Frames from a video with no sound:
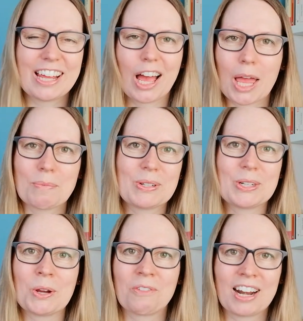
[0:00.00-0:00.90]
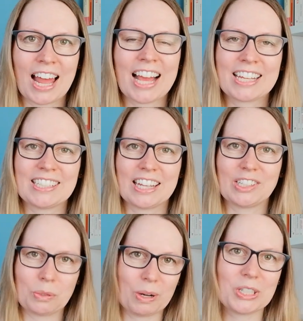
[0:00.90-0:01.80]
a time to relax
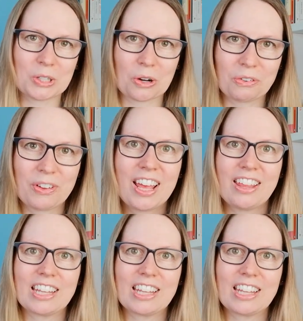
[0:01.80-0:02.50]
and switch off.